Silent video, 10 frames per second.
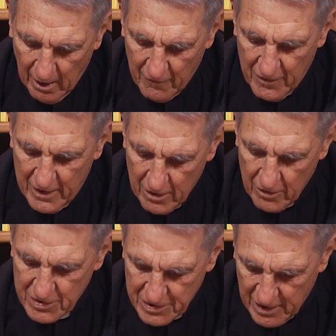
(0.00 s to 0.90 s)
of the
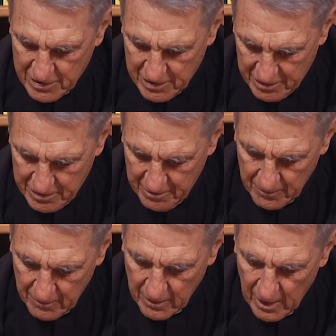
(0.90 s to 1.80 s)
inner senses,
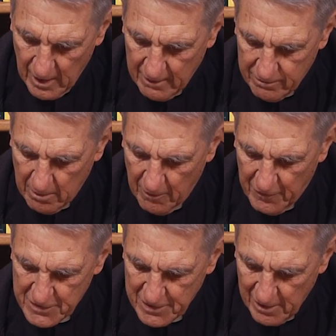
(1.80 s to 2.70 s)
from a
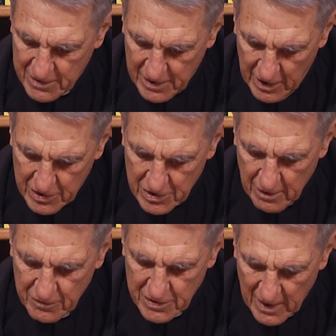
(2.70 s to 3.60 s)

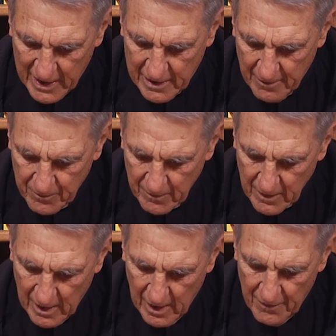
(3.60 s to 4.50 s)
facilitation of sight
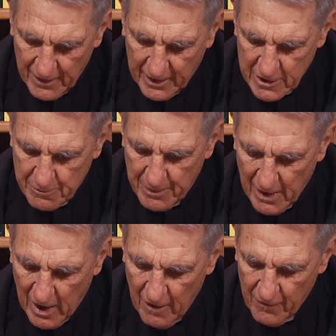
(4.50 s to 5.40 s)
that gets
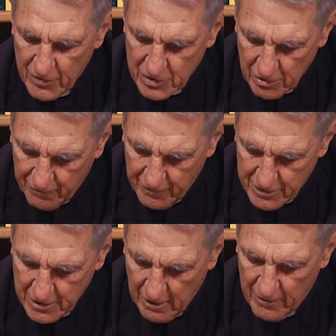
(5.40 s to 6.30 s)
beyond the
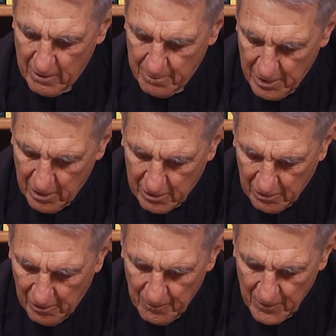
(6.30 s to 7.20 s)
surface of the
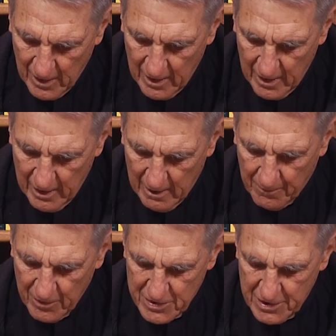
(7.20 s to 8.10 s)
empirical
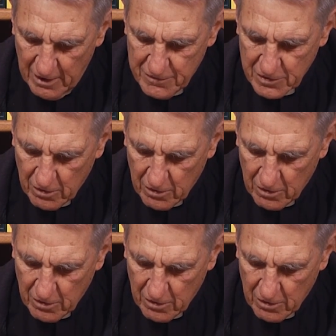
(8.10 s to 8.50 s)
and perceives